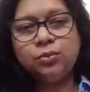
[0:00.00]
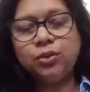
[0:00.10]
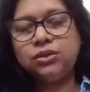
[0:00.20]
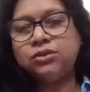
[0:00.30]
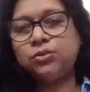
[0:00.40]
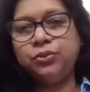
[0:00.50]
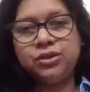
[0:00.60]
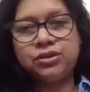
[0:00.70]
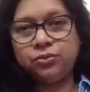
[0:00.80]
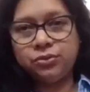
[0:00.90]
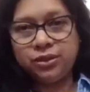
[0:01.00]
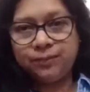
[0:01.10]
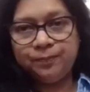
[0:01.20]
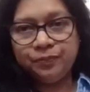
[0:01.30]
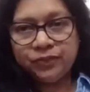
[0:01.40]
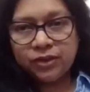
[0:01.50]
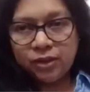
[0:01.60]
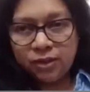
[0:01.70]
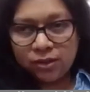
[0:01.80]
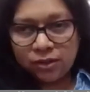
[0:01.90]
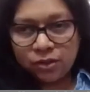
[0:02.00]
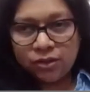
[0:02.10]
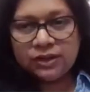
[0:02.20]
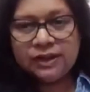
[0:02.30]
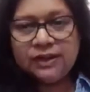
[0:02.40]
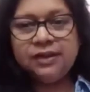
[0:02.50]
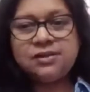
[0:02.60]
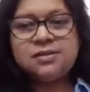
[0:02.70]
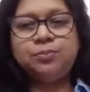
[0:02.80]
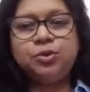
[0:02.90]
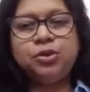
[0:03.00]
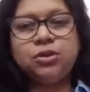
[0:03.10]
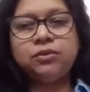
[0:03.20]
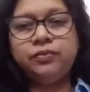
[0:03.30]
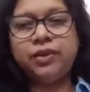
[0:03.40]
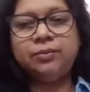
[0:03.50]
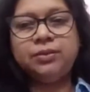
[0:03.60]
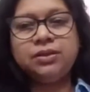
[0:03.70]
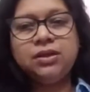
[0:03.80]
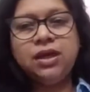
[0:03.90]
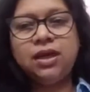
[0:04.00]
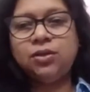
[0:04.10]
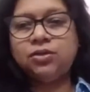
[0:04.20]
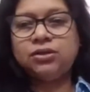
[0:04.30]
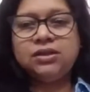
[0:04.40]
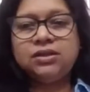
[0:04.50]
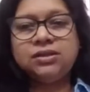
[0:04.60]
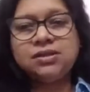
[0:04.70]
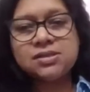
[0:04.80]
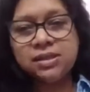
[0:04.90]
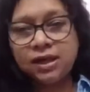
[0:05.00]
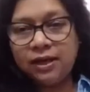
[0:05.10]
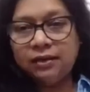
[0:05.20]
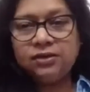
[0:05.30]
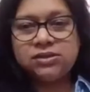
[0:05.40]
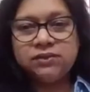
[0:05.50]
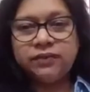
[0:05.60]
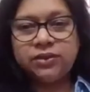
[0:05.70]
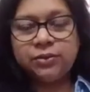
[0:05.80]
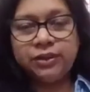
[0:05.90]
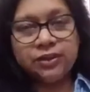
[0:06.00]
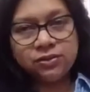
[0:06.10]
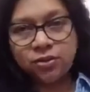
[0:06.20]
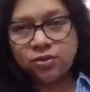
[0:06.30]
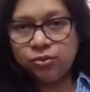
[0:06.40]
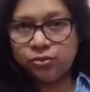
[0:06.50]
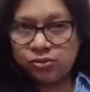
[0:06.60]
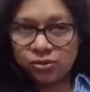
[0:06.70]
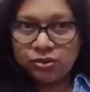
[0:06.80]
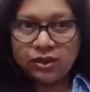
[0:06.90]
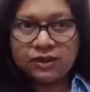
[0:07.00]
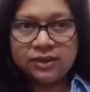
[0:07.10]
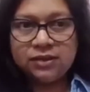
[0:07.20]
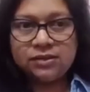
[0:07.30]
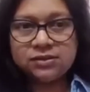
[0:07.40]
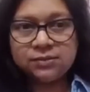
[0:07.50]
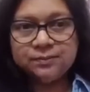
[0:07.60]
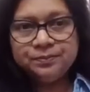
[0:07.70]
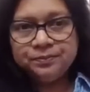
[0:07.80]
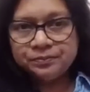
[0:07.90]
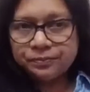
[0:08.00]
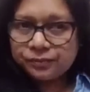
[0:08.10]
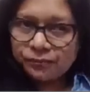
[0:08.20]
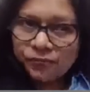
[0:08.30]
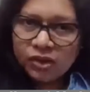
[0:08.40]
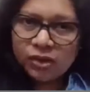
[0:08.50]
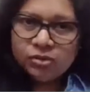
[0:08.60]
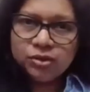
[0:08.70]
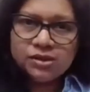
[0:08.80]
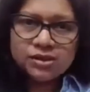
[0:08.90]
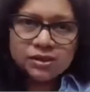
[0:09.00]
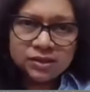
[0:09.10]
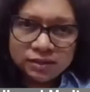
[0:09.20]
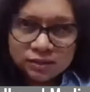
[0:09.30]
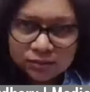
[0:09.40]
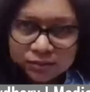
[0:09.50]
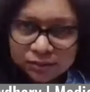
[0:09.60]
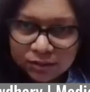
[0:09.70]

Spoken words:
wants to reach out to them. The contact details are put on the web and organizations can receive inquiries on those contact details. So these are the,